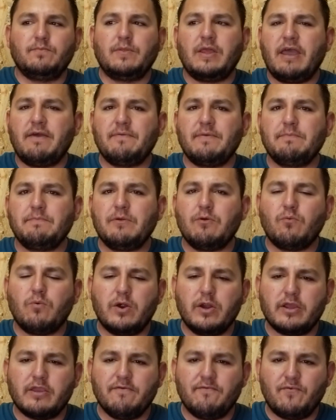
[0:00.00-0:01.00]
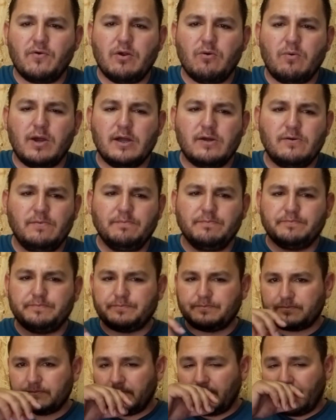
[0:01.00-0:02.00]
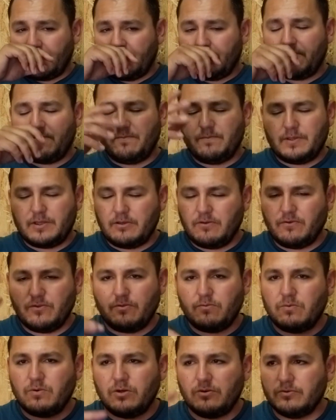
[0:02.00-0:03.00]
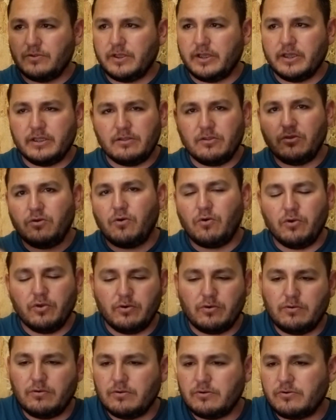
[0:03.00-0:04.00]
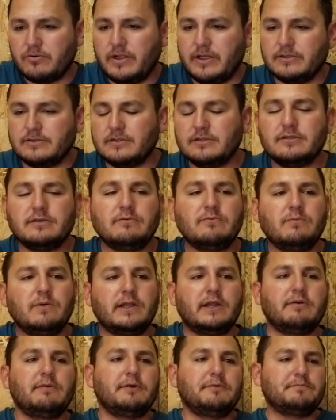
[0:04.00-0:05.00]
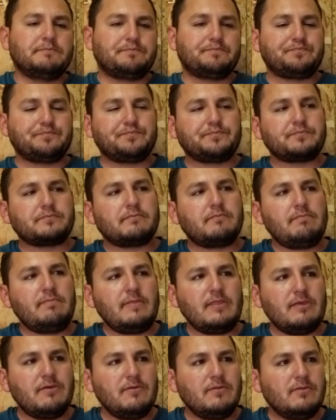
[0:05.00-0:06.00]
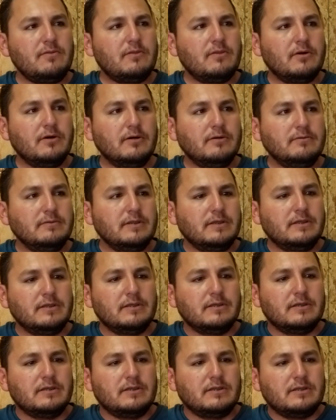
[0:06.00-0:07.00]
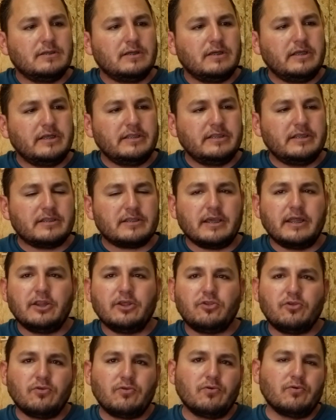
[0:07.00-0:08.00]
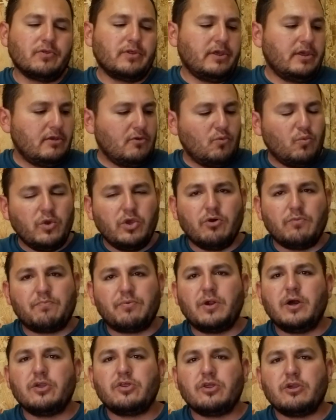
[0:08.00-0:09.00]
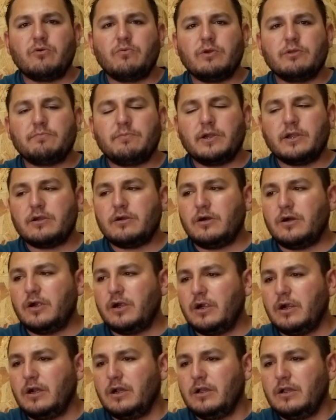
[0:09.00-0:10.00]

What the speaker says: I haven't been working for a while because of the Rona and the oil crisis and whatever. So I decided to do the wheel project with my car.